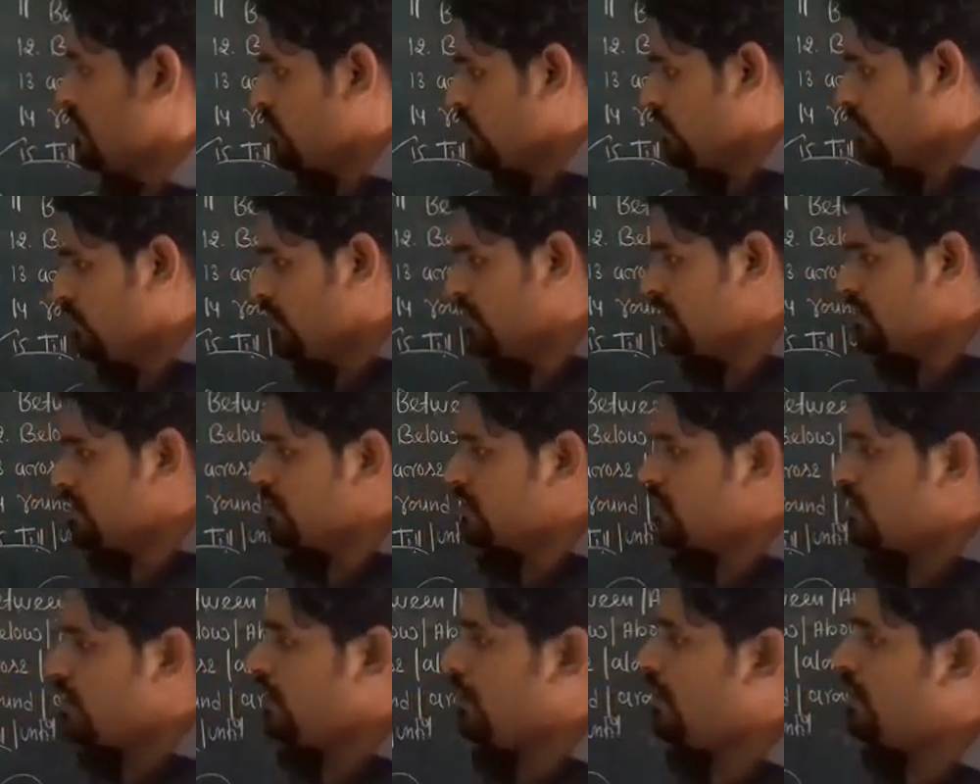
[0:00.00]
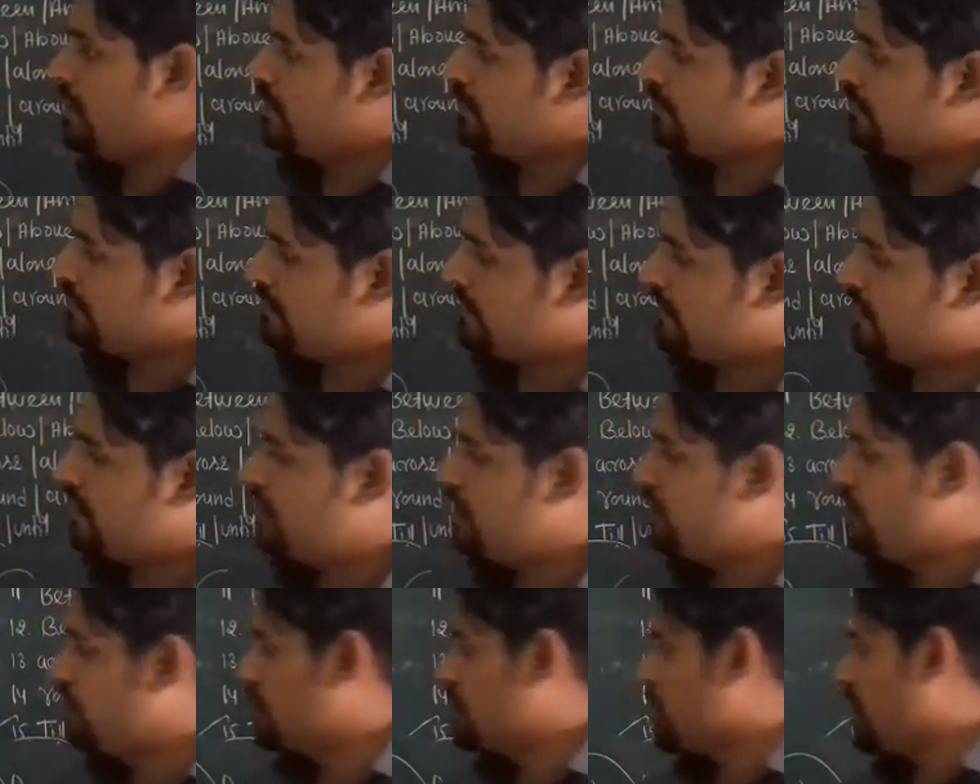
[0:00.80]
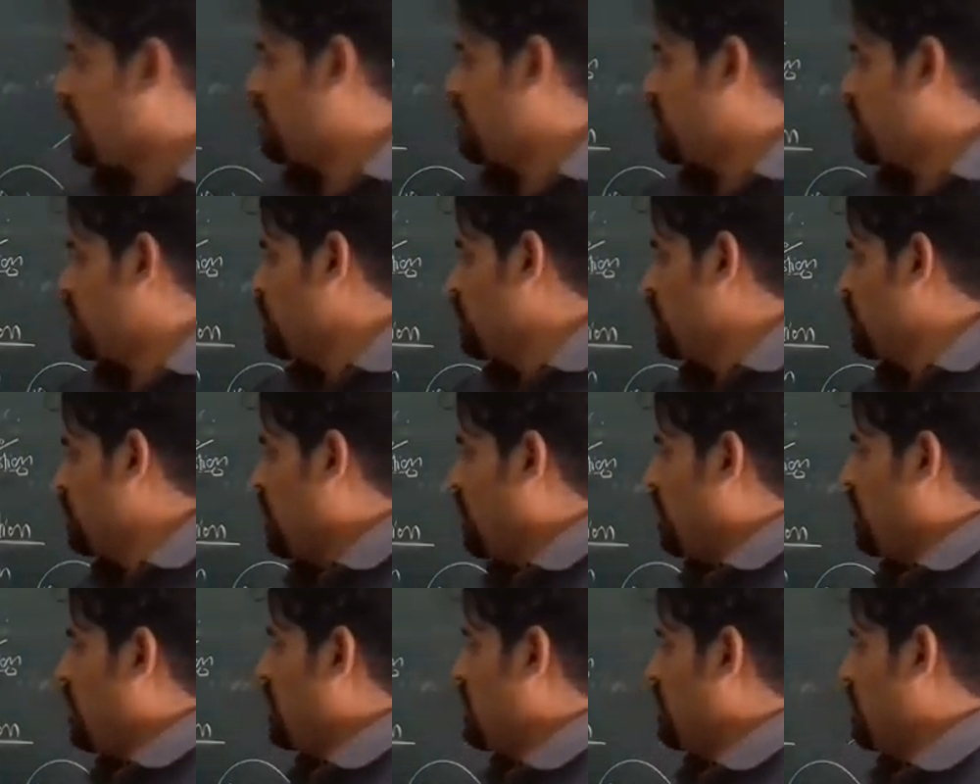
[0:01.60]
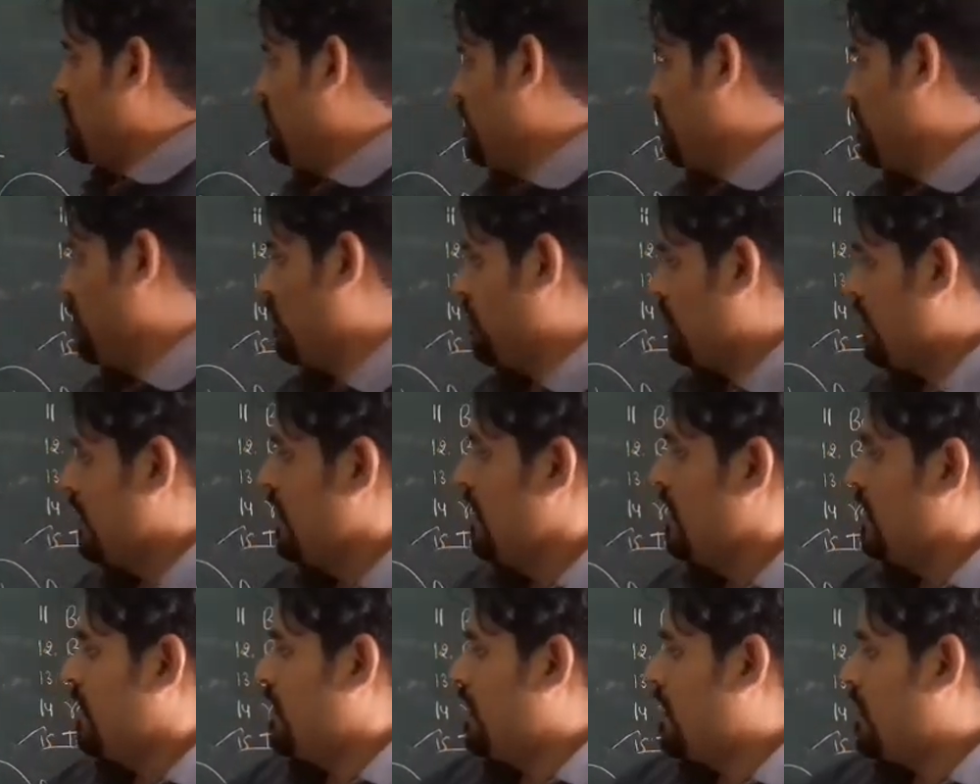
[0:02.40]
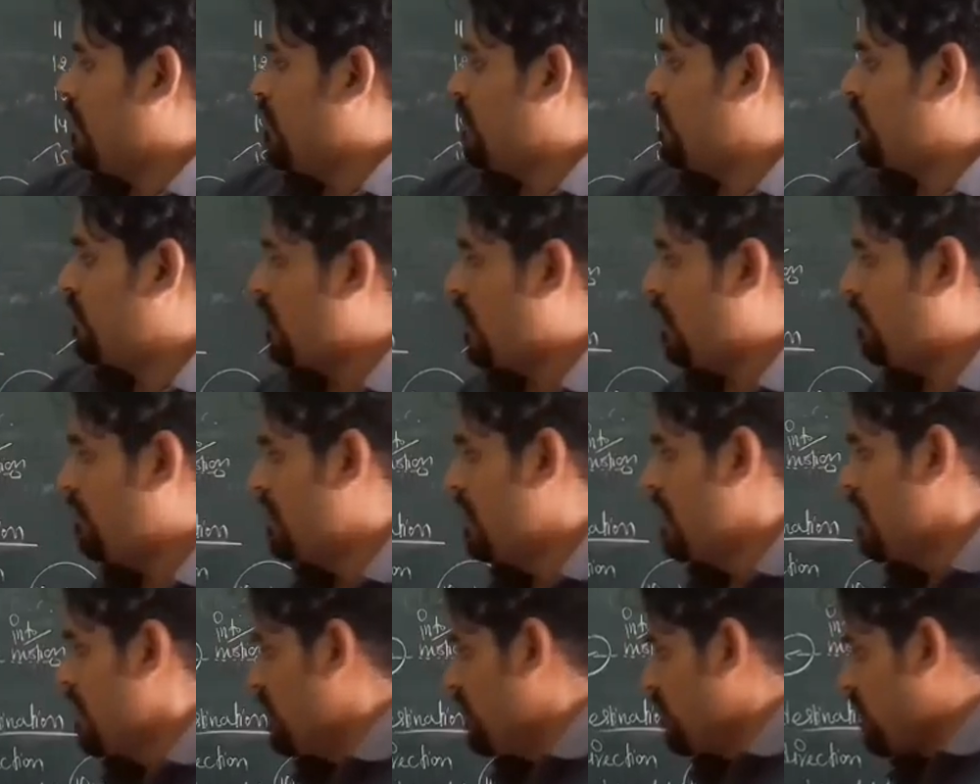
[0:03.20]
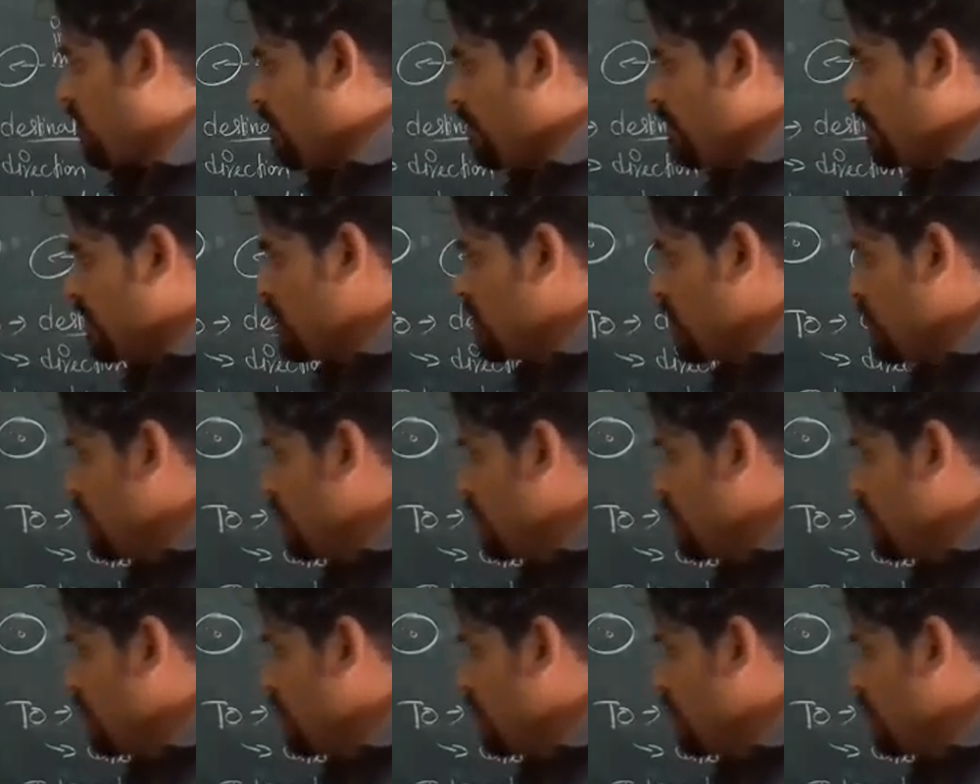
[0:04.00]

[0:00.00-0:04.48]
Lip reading: So this is called the use of to or for. Now from is